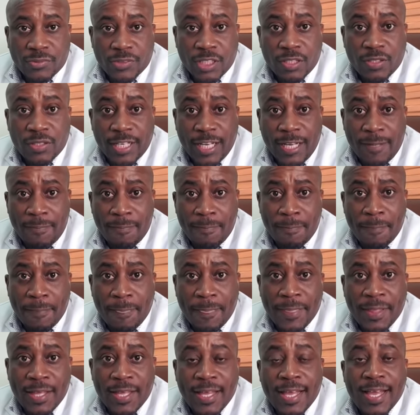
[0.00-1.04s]
Okay?
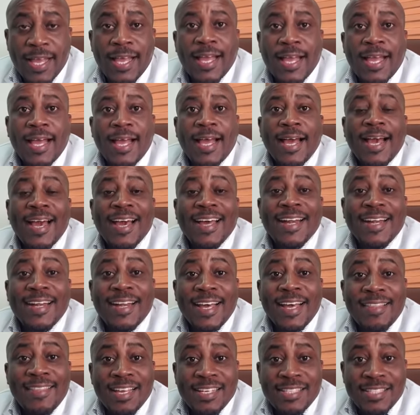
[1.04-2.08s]

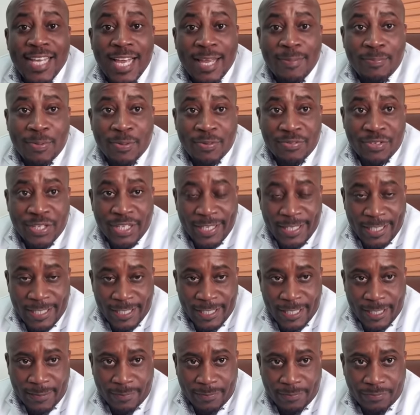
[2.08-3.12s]
Another type of
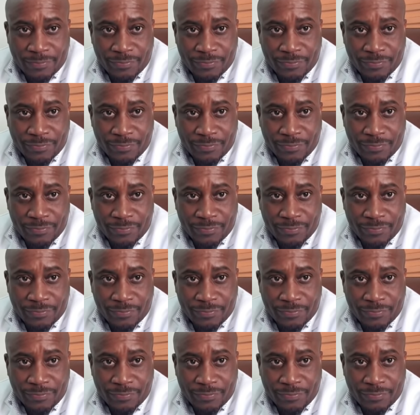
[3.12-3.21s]
hernia